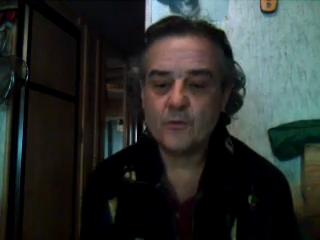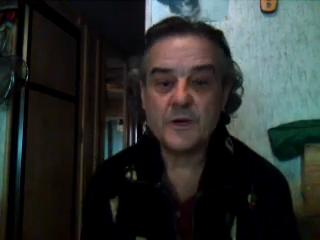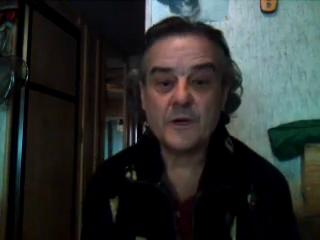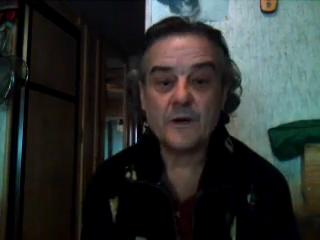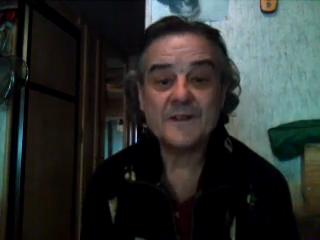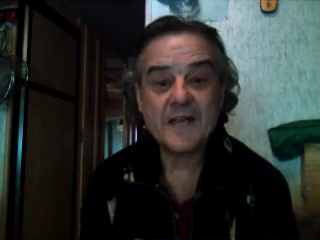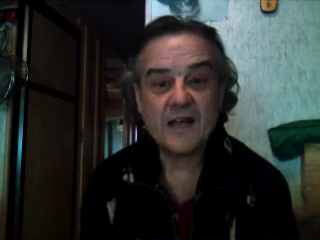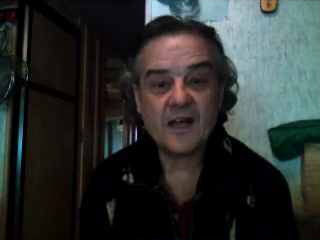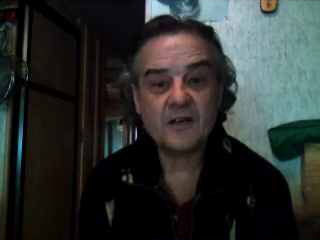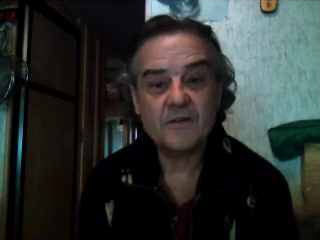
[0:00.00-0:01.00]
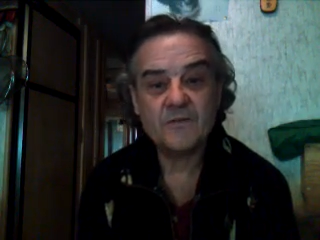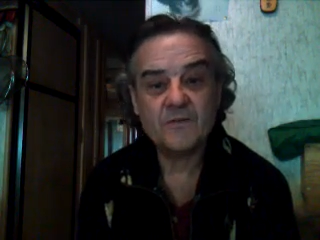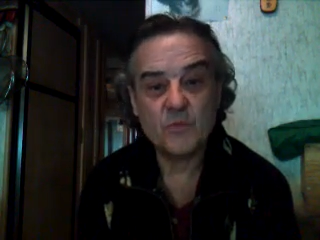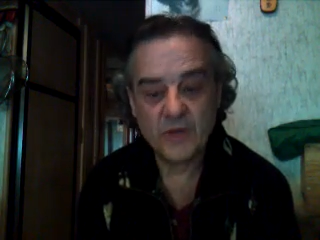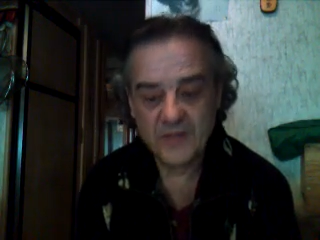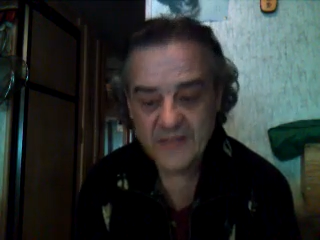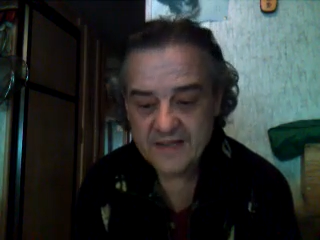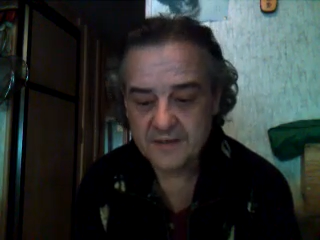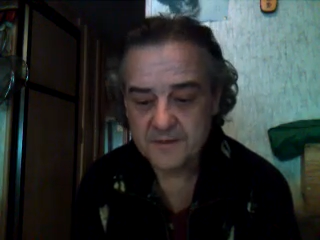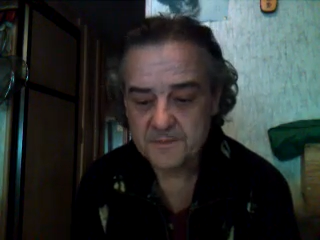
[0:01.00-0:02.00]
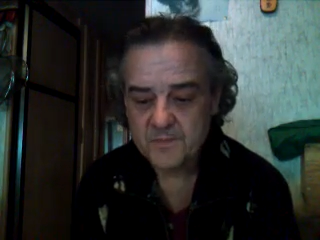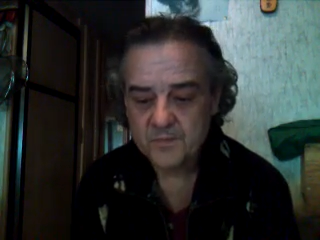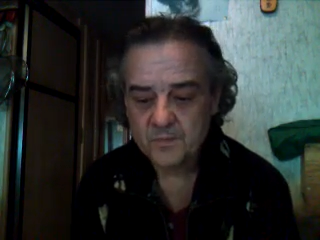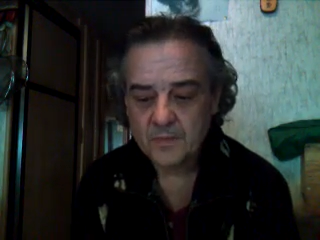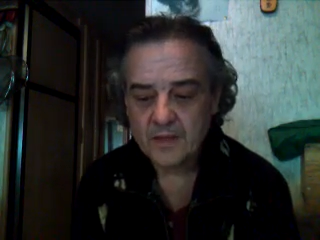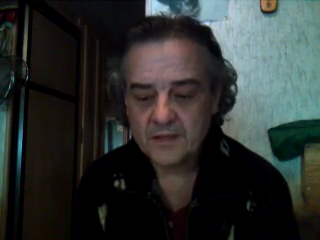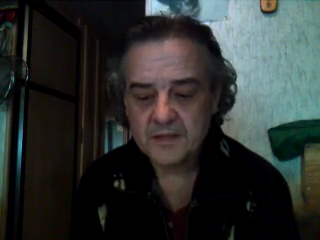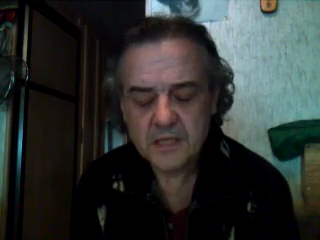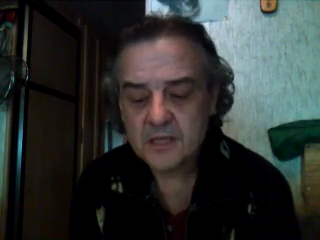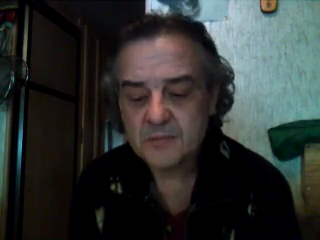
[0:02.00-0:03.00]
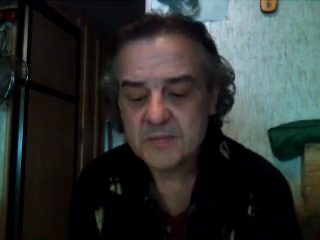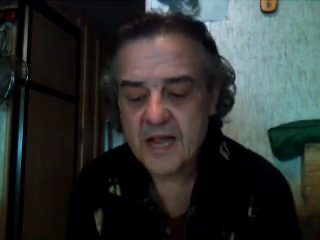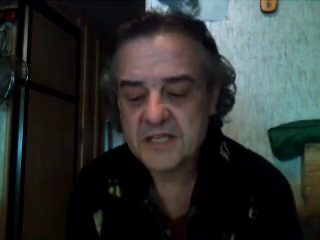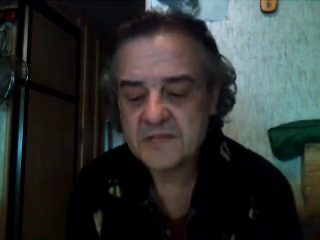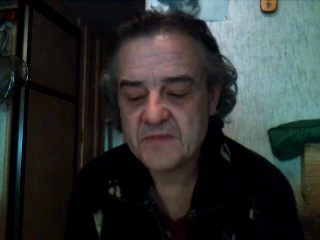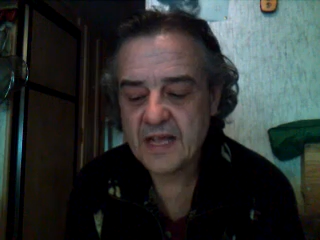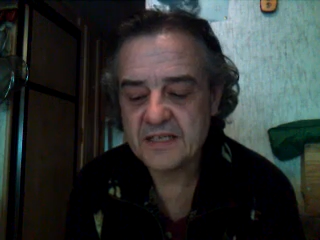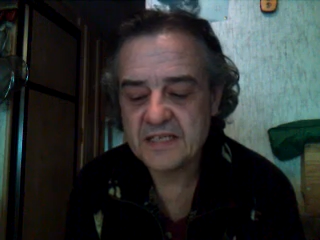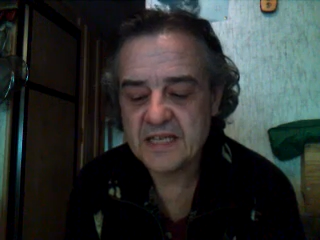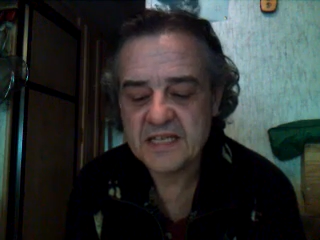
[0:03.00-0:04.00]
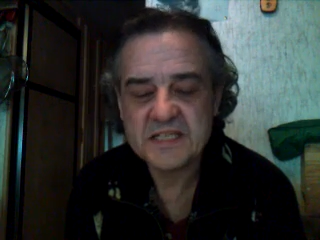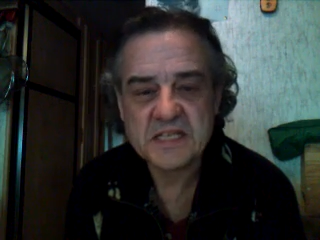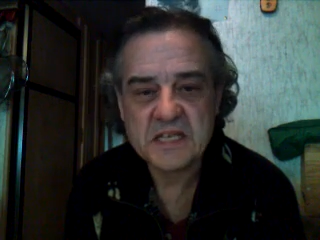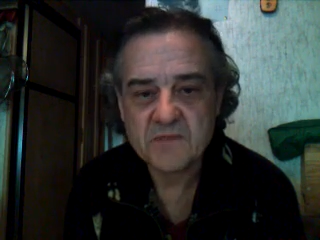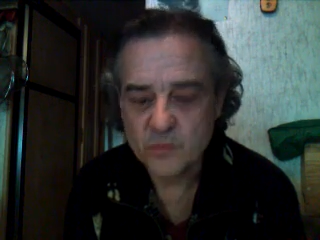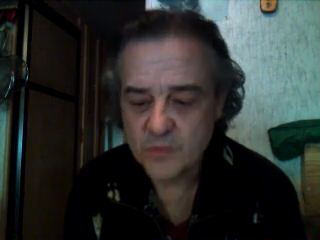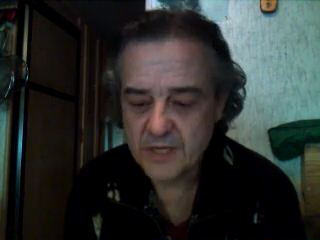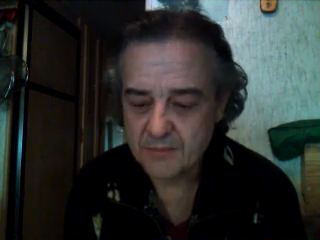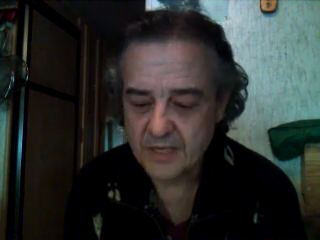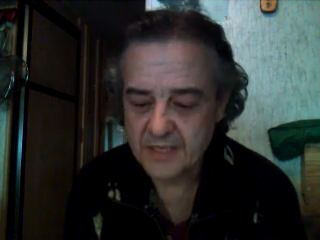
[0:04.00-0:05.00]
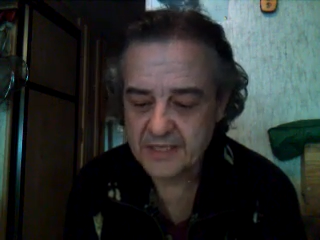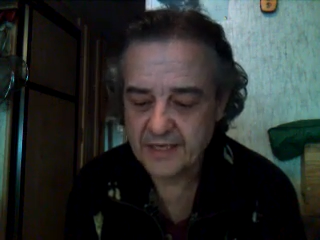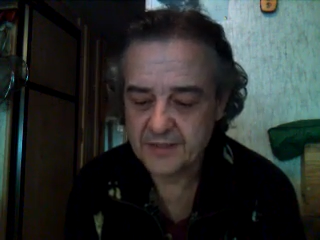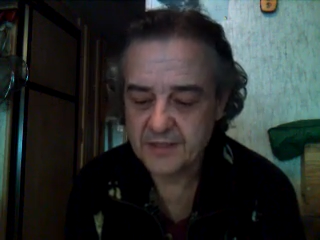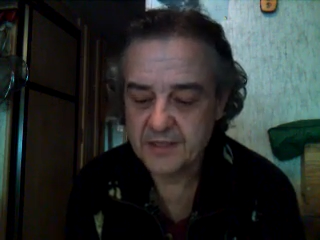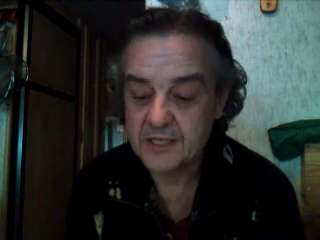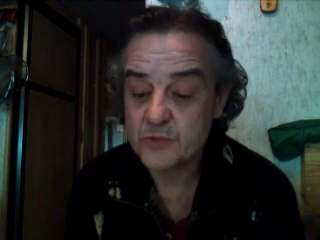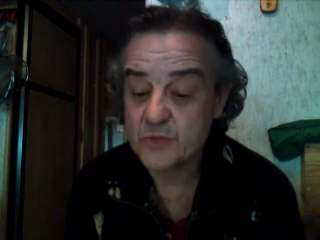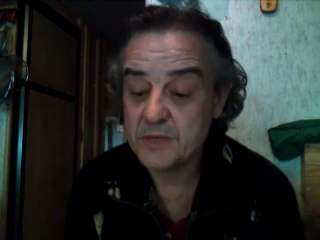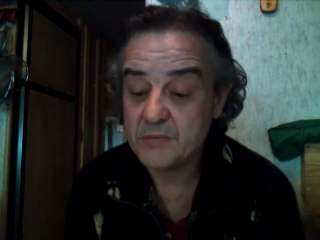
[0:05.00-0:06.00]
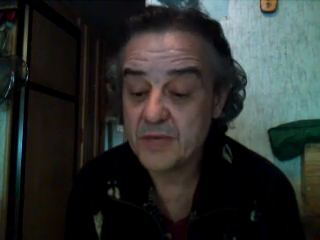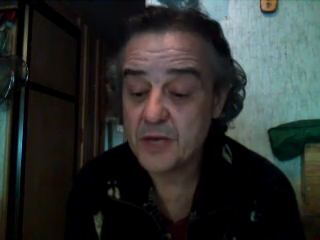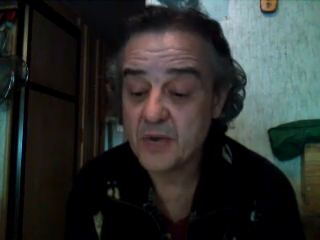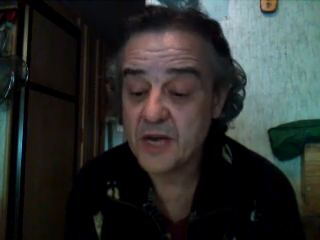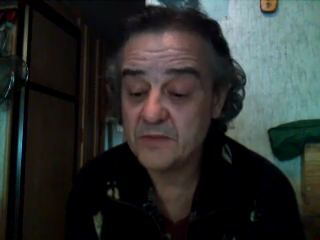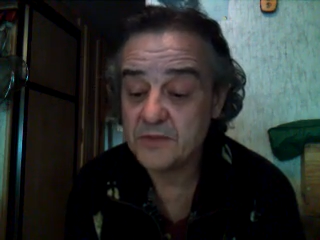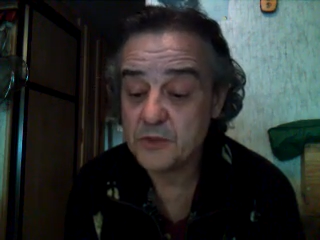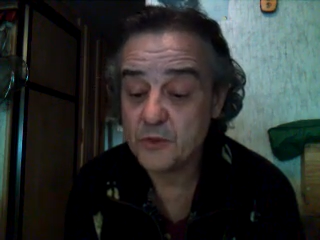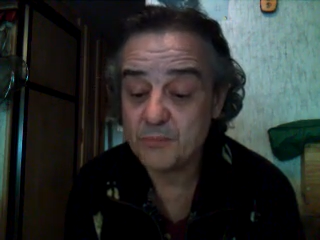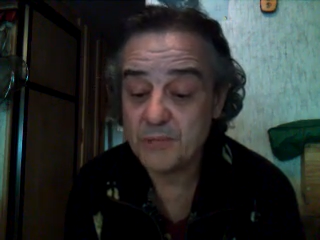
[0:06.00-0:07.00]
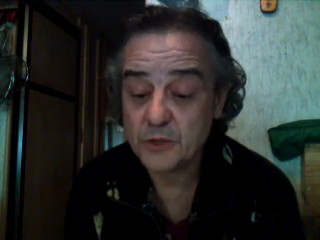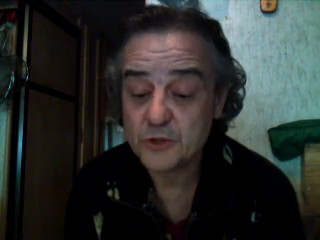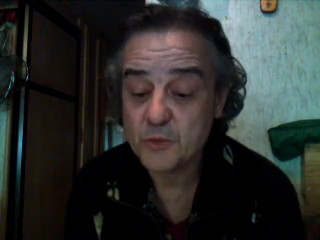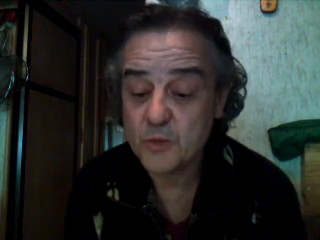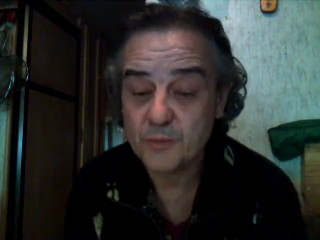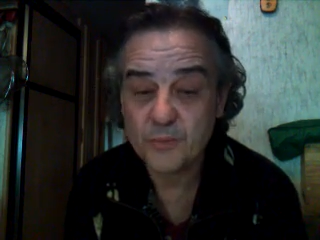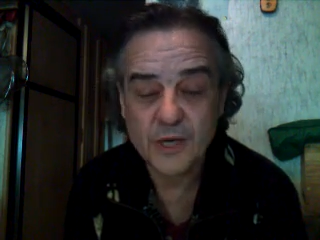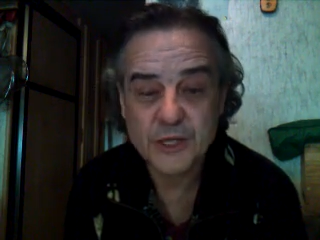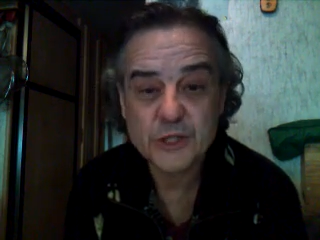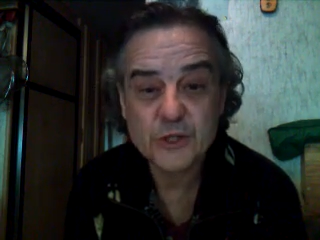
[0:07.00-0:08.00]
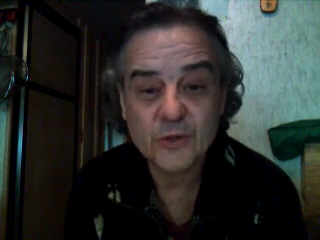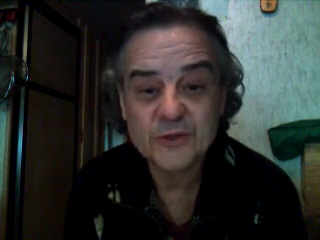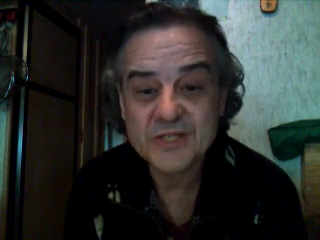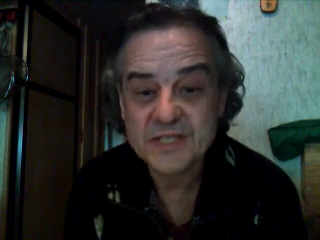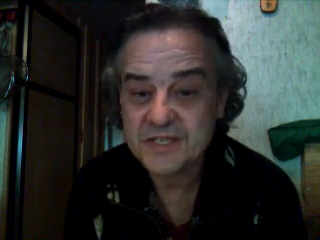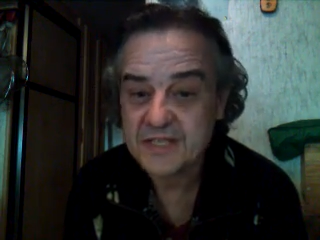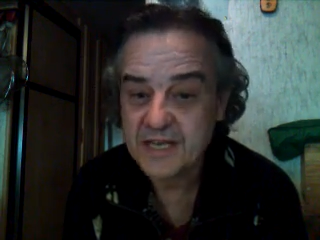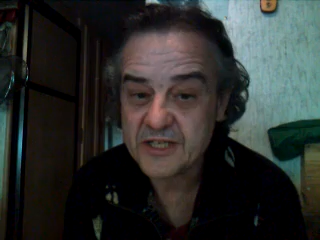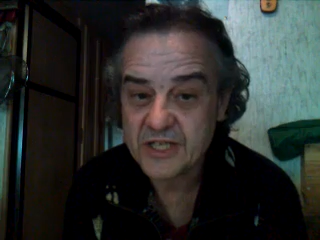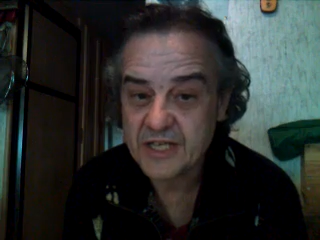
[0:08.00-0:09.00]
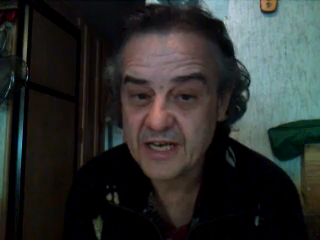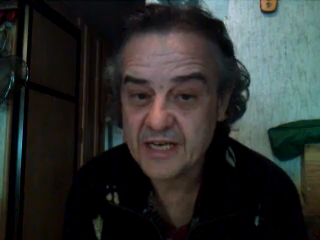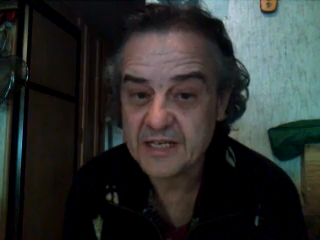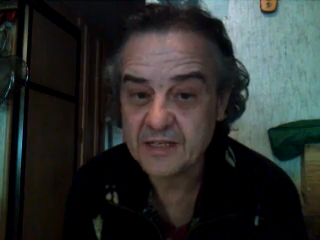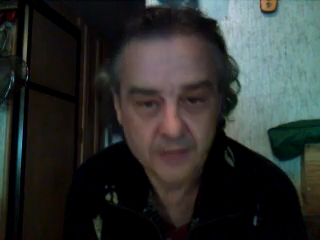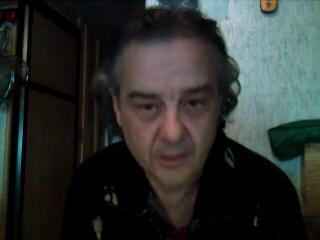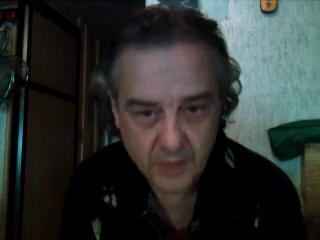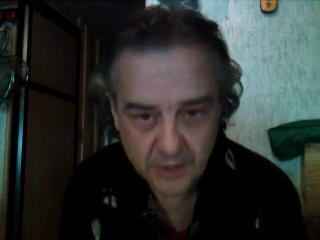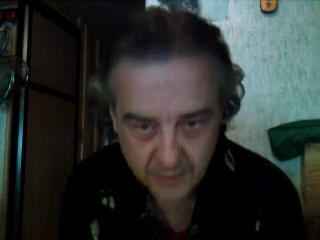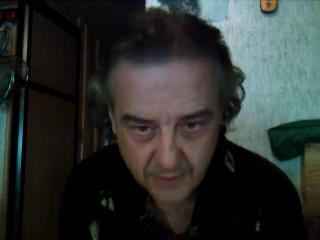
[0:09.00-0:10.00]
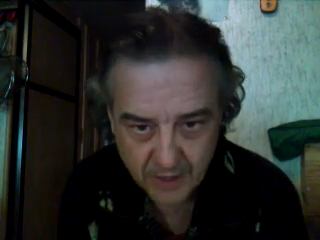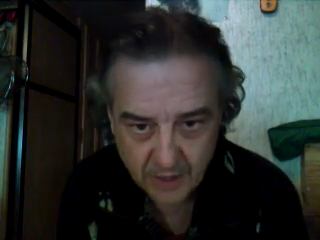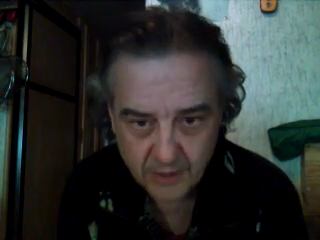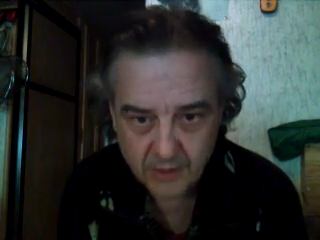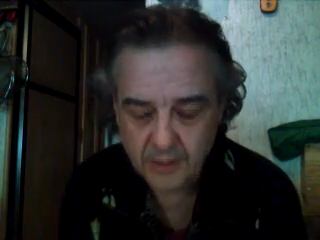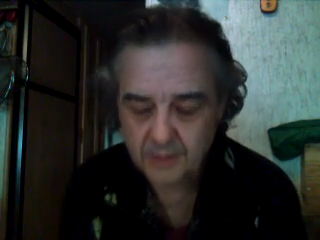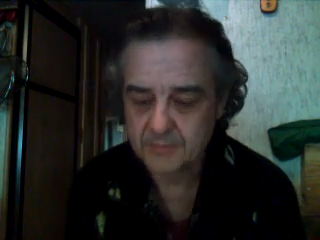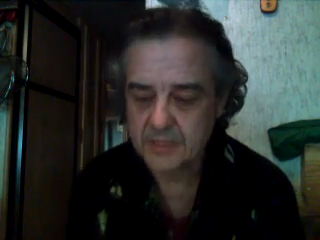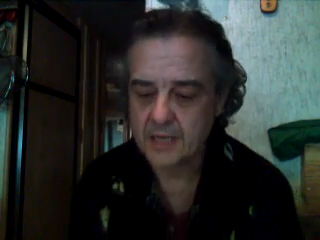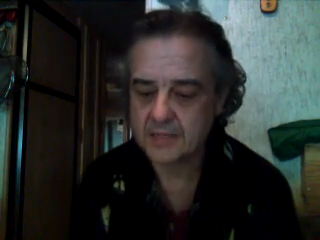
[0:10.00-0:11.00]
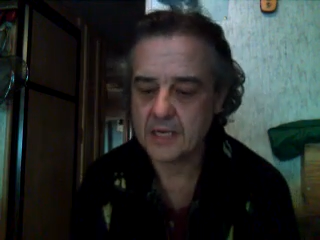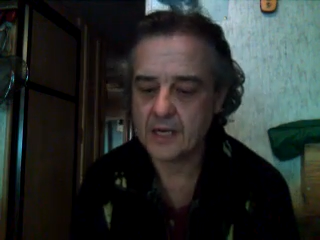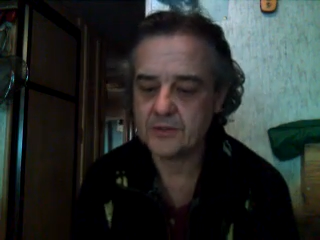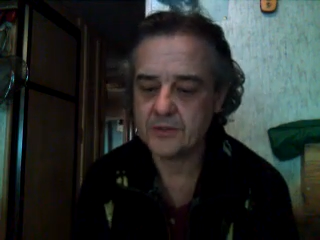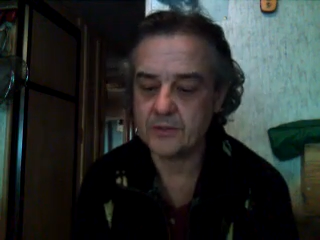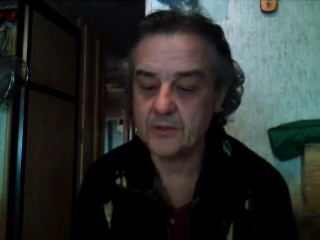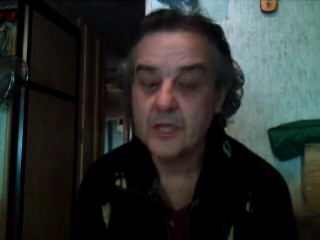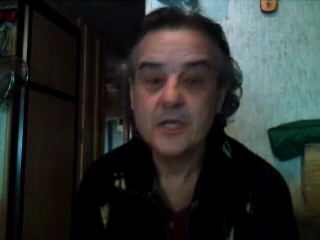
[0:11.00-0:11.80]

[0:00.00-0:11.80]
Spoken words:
We are attacked from within. The income tax of Canada isn't even written by Canada. It is written by a privately owned Belgian corporation called CCH Canadian. They write the American Income Tax Act too.